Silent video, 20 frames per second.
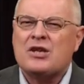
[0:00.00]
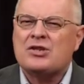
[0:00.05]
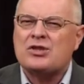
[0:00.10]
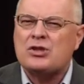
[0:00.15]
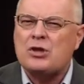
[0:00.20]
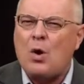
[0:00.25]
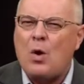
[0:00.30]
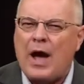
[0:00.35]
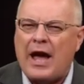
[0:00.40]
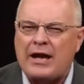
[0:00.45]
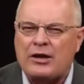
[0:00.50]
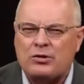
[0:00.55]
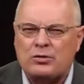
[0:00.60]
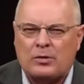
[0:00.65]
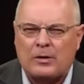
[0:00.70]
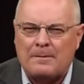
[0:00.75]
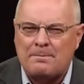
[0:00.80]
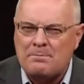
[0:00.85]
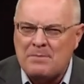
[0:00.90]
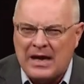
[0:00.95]
So a
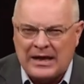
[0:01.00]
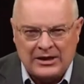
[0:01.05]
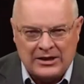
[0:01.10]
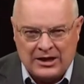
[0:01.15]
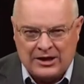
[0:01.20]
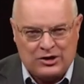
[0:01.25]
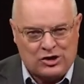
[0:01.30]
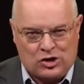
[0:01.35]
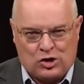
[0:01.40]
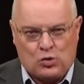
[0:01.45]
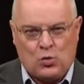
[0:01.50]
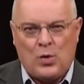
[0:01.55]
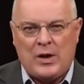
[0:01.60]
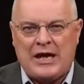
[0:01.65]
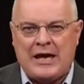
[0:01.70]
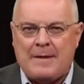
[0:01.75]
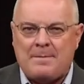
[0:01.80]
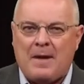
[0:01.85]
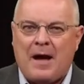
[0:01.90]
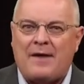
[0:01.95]
tremendous
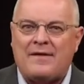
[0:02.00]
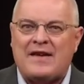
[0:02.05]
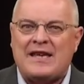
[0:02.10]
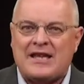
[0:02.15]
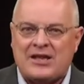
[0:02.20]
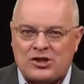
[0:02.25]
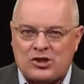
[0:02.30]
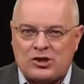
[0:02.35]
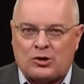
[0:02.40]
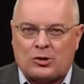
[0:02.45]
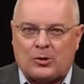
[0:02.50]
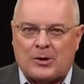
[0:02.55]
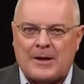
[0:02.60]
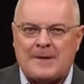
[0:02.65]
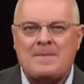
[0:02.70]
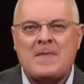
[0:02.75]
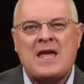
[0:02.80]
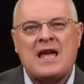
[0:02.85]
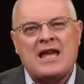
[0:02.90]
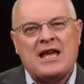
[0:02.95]
sweep of
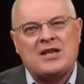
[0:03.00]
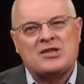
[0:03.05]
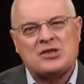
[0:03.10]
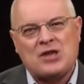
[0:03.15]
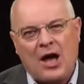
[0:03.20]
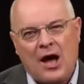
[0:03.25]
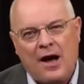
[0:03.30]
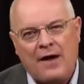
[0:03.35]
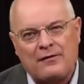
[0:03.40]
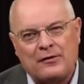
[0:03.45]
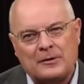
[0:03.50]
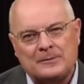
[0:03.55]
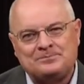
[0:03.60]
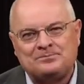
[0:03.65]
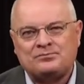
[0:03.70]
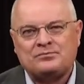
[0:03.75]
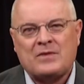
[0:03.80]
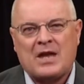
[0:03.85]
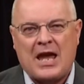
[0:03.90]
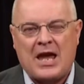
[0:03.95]
history is covered
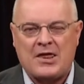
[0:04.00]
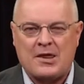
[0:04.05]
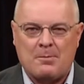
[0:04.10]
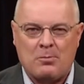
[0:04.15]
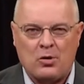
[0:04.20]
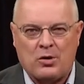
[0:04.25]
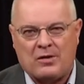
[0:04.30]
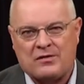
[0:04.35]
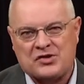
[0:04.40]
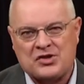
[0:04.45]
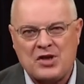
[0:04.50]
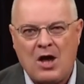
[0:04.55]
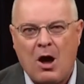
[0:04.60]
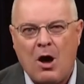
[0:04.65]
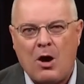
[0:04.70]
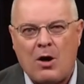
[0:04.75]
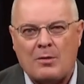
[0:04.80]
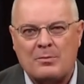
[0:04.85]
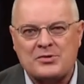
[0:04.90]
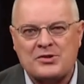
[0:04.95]
in the book of
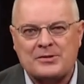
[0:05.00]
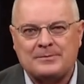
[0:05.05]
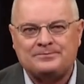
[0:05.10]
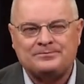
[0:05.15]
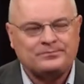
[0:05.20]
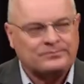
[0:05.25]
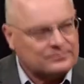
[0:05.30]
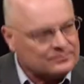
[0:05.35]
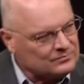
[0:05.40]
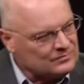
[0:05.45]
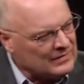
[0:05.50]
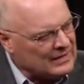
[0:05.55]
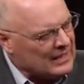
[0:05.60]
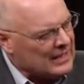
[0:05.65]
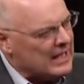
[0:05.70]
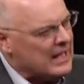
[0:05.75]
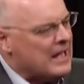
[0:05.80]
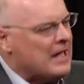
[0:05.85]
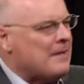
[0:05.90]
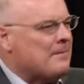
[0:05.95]
Psalms.
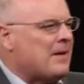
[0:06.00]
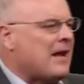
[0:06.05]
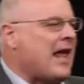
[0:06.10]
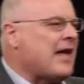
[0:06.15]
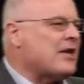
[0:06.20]
But